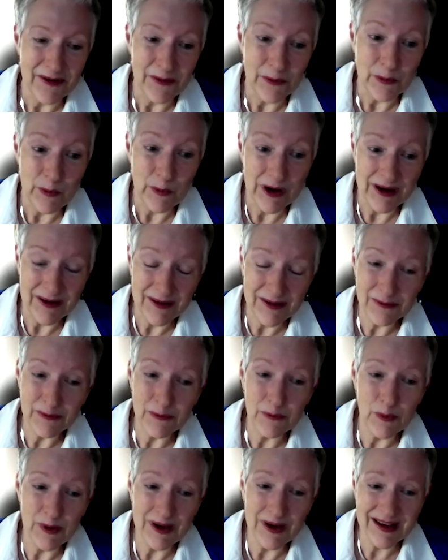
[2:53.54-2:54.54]
Well,
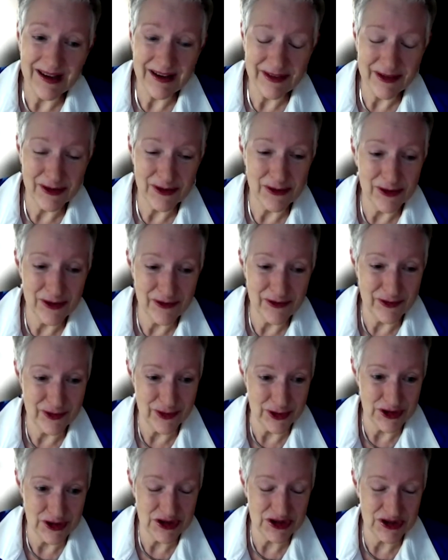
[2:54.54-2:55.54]
we had the good
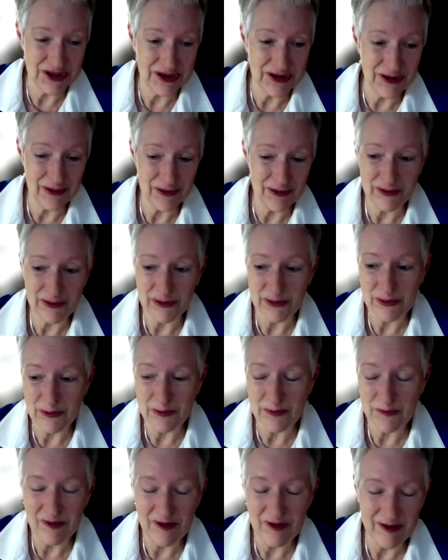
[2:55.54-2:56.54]
fortune
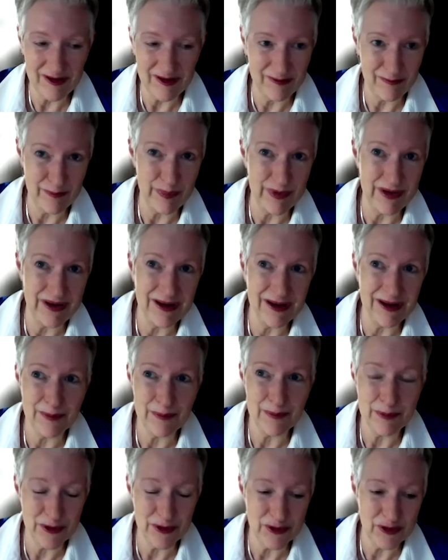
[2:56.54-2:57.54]
to be
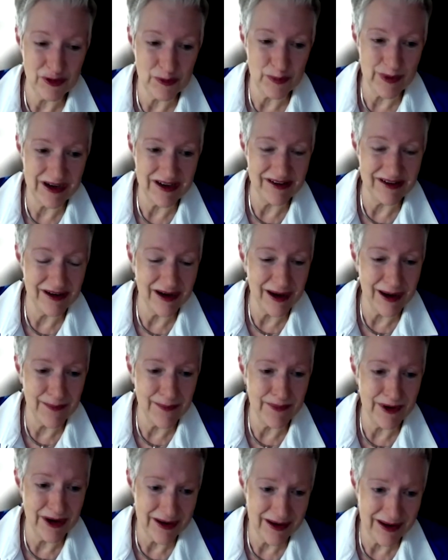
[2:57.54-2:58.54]
approached by Tom
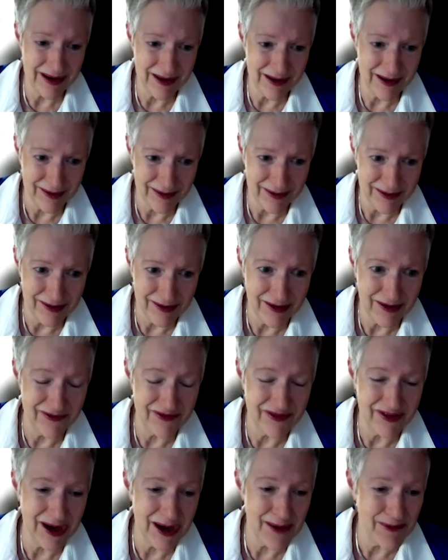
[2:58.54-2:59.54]
Monahan of
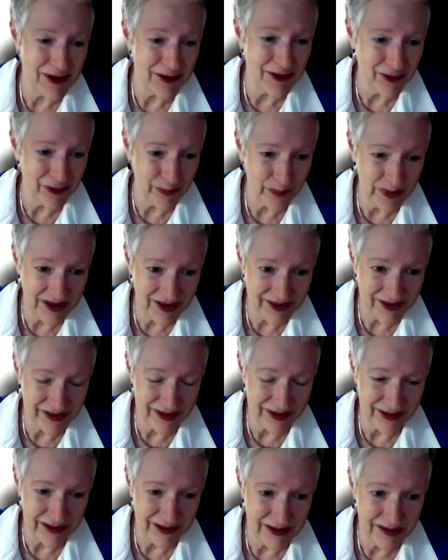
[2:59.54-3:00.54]
Domino's
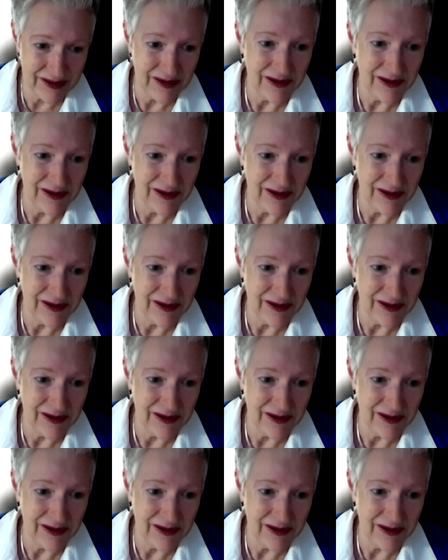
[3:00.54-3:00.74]
Pizza